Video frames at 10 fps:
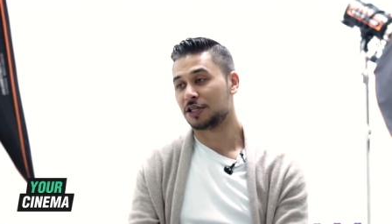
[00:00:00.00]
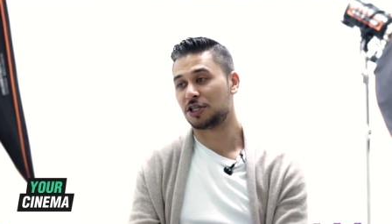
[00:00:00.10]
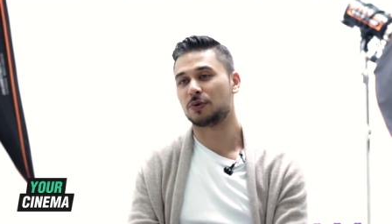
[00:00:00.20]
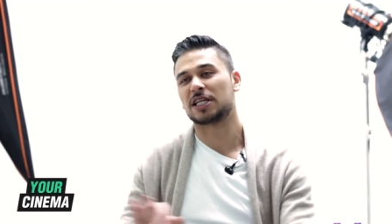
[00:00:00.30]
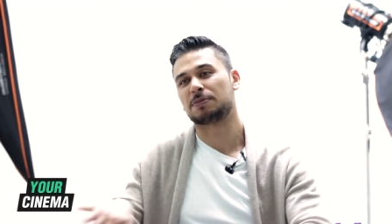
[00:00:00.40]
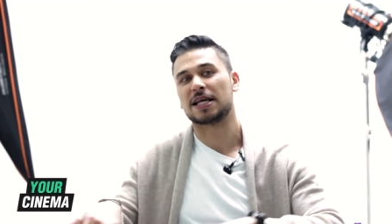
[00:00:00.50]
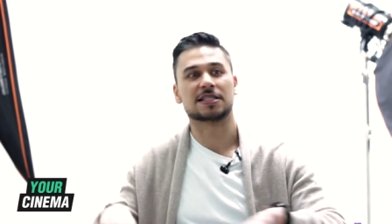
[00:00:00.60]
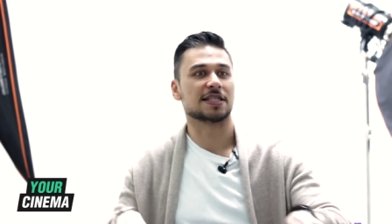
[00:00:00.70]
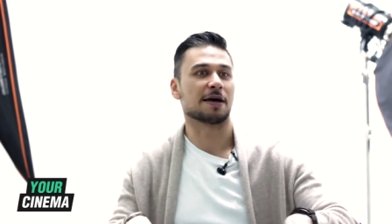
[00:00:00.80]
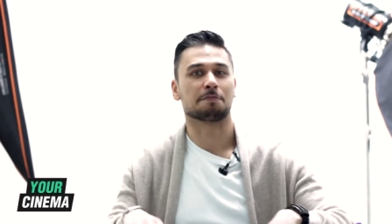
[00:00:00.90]
she would explain
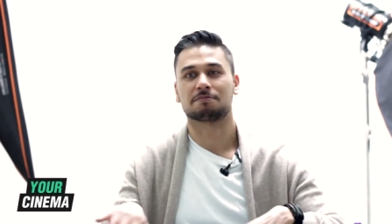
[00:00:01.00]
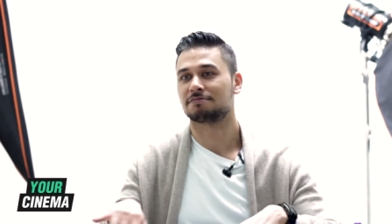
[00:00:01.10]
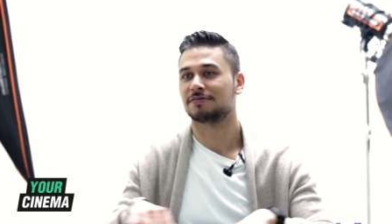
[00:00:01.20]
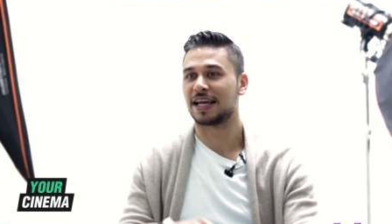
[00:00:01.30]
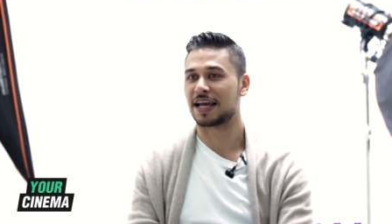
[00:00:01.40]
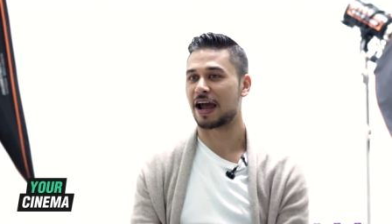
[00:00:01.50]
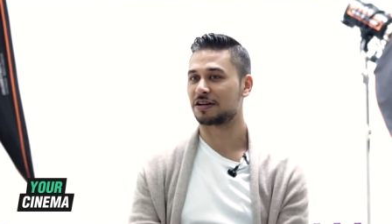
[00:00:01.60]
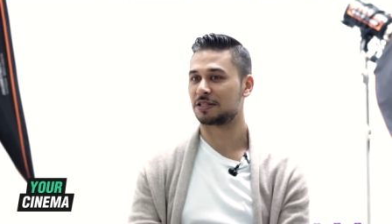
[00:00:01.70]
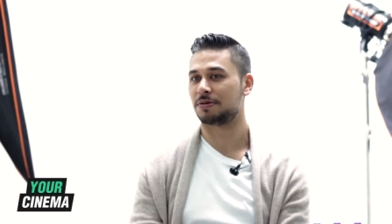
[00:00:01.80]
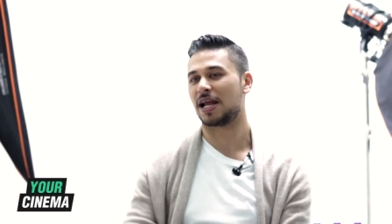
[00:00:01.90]
to them in
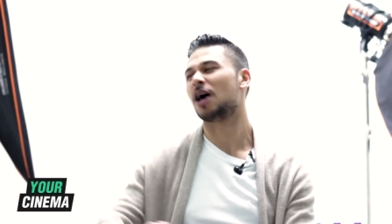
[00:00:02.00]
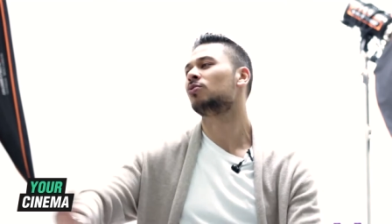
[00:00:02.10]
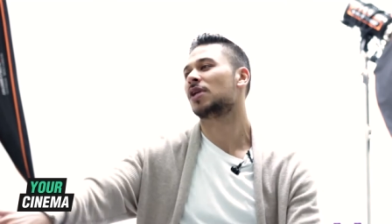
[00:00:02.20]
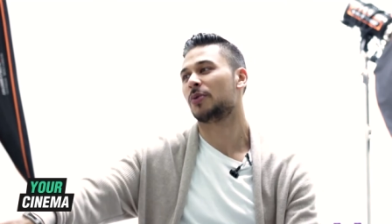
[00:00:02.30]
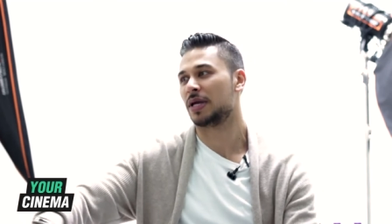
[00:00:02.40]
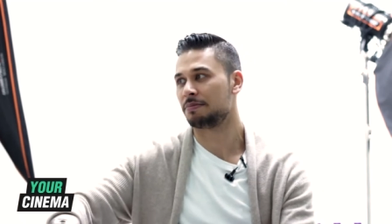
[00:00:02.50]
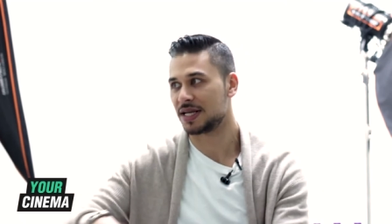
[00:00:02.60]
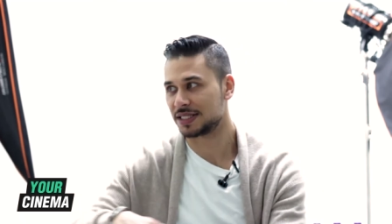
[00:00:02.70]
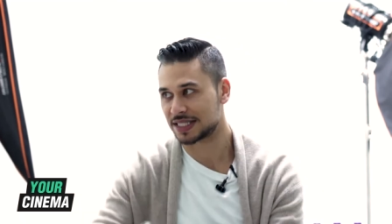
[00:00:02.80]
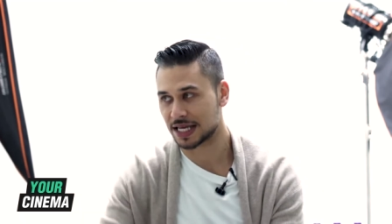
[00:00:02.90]
character. be like, "Oh no, he
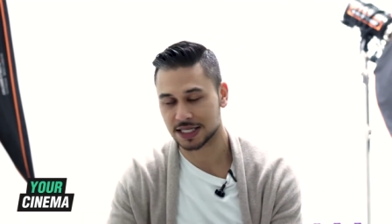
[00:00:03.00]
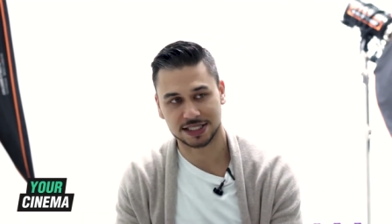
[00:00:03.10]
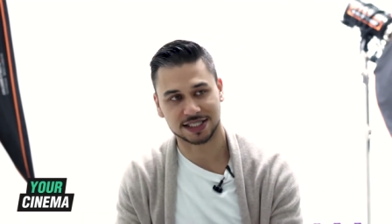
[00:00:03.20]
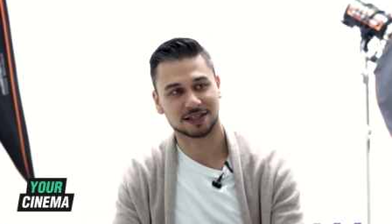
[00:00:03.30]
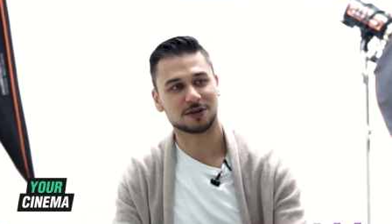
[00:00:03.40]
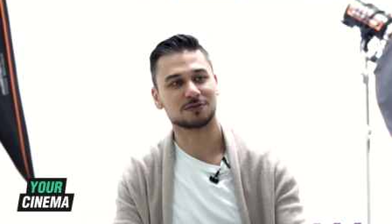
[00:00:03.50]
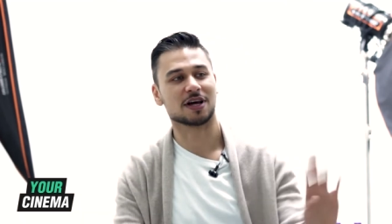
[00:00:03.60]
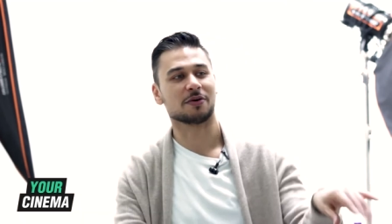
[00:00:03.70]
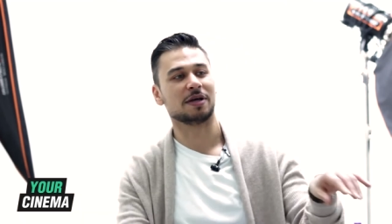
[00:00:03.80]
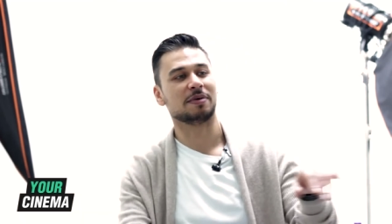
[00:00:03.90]
means this," and "Oh
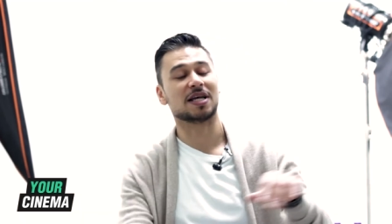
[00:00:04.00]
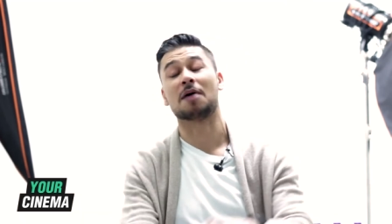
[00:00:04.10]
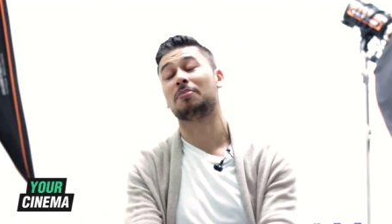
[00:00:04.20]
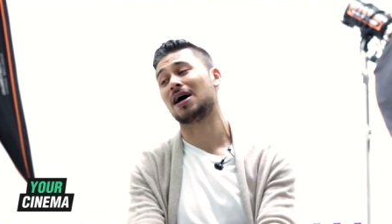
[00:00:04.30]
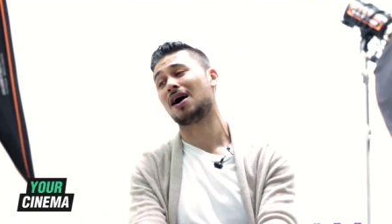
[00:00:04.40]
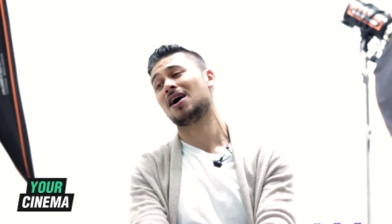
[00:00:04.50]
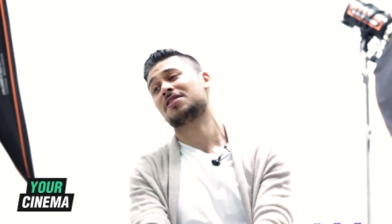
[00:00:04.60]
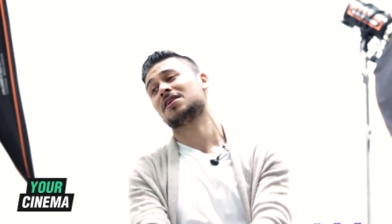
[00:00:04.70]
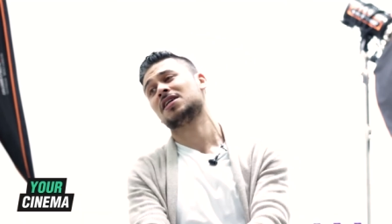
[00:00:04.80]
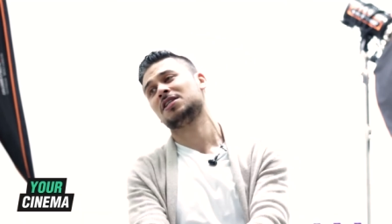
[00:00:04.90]
no, he means." Uh, ah, but
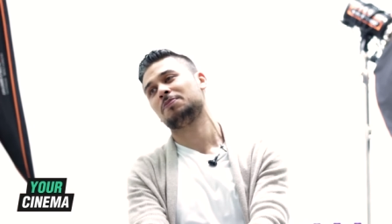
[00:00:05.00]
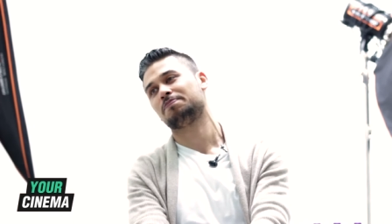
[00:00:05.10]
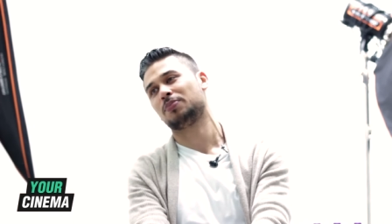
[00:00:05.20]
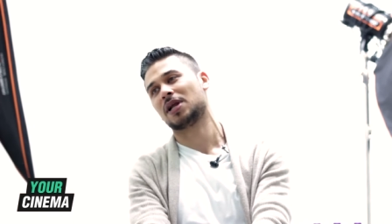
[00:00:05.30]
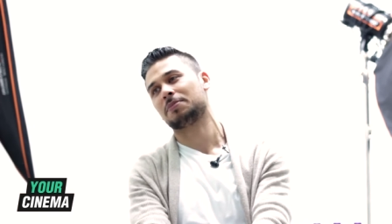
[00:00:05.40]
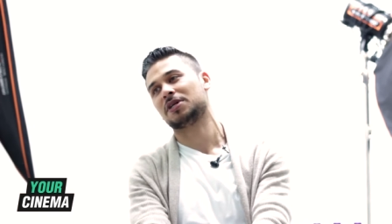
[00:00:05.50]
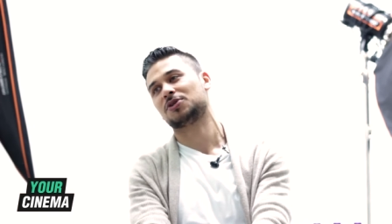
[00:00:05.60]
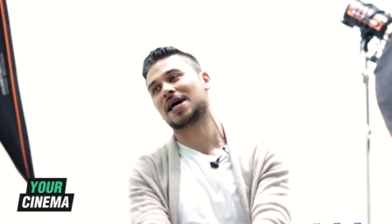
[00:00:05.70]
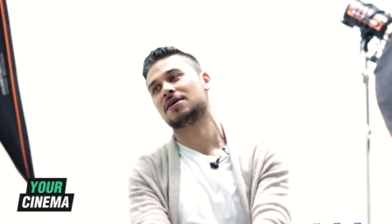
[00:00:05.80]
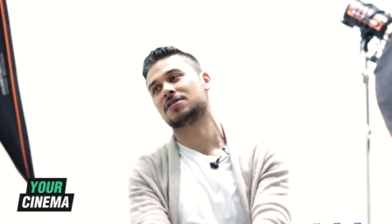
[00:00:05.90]
Arthur, can you pull up your
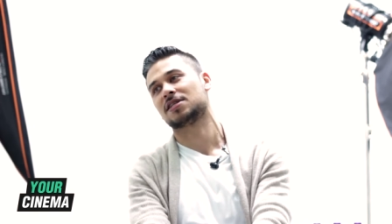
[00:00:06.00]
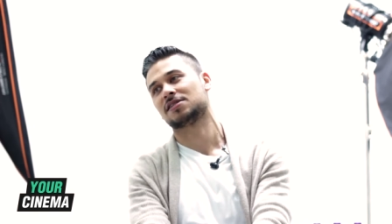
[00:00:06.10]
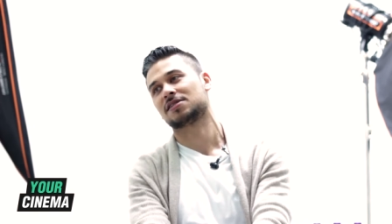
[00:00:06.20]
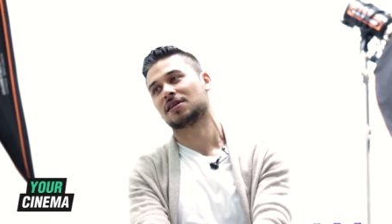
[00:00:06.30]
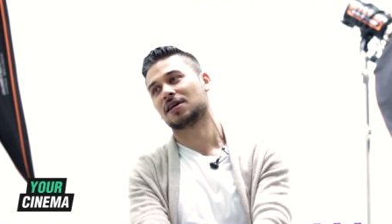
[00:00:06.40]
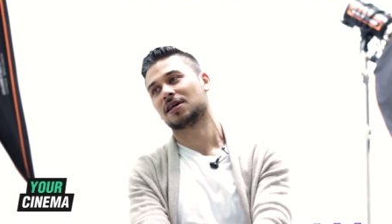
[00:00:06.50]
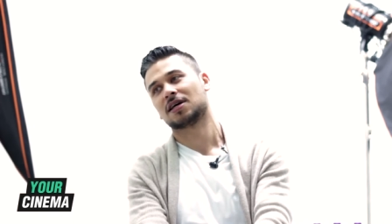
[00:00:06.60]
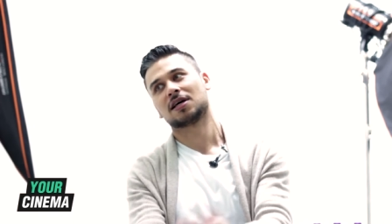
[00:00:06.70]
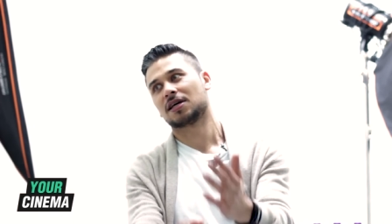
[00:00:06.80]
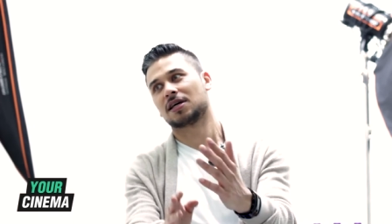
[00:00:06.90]
trousers?
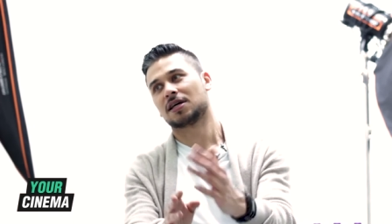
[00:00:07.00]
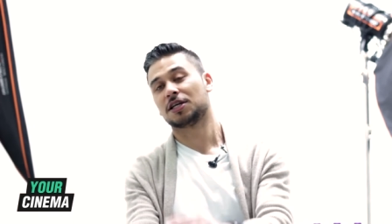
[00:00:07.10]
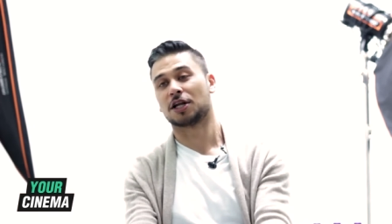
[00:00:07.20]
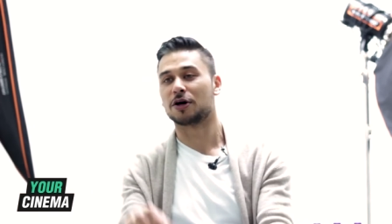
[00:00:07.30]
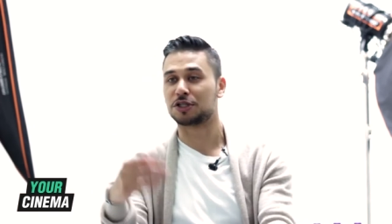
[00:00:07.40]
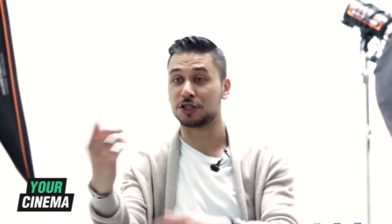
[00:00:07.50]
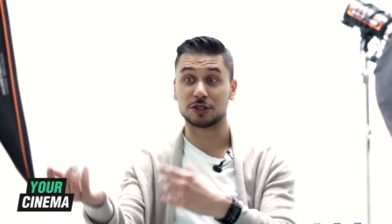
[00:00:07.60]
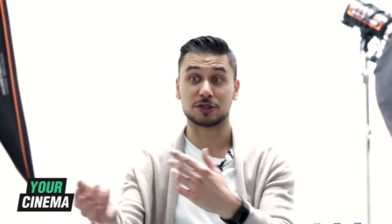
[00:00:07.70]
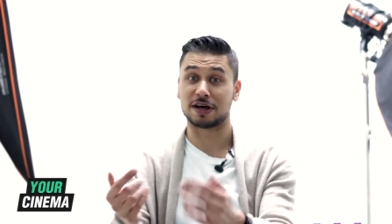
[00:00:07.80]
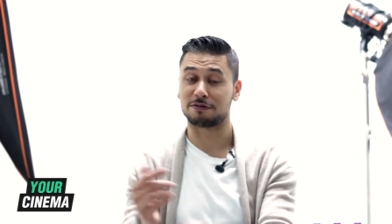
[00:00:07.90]
You know, she'd
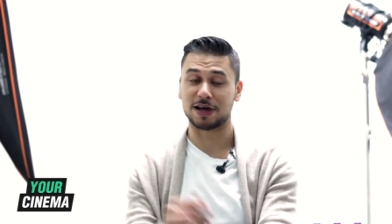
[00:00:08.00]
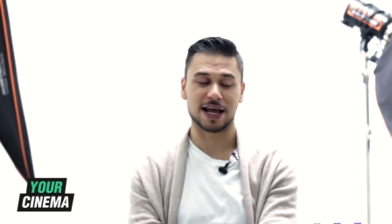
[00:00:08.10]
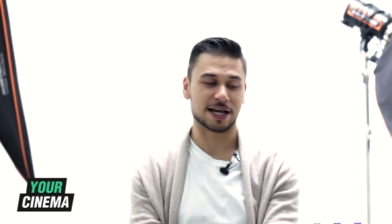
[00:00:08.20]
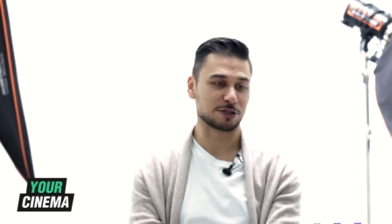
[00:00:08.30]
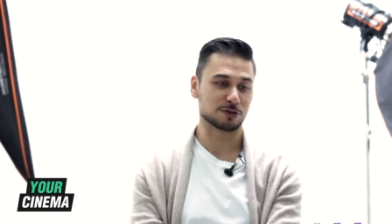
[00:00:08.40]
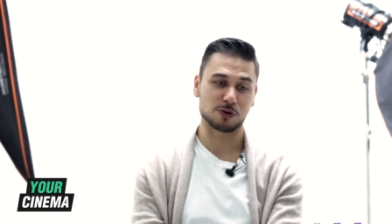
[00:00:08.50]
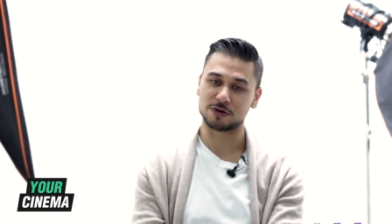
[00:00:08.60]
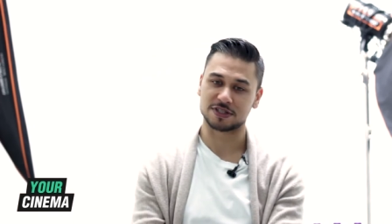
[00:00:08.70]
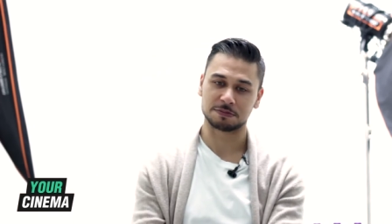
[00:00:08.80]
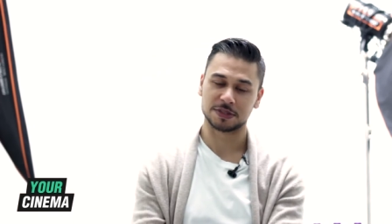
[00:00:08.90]
do stuff like that. She was
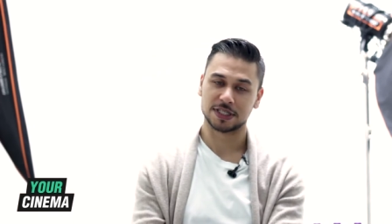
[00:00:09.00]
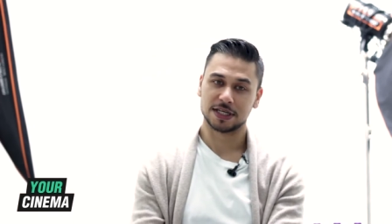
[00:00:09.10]
awesome.